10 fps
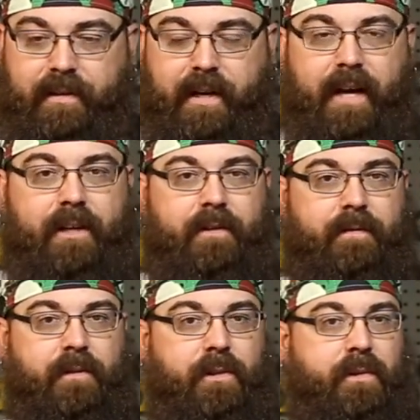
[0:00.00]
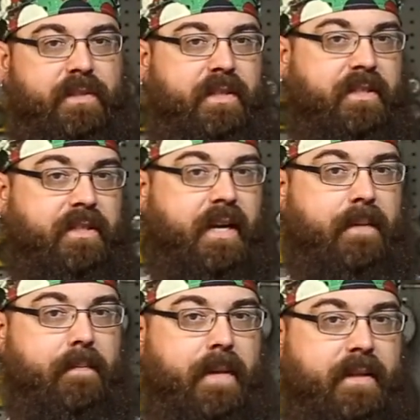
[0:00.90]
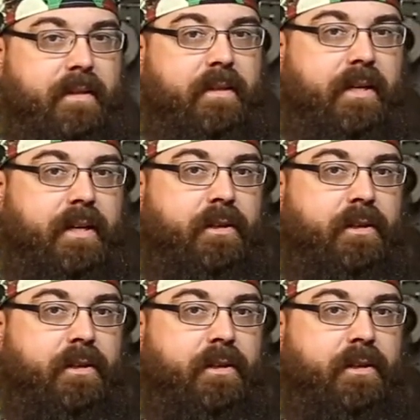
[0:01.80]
kind of used the same method that I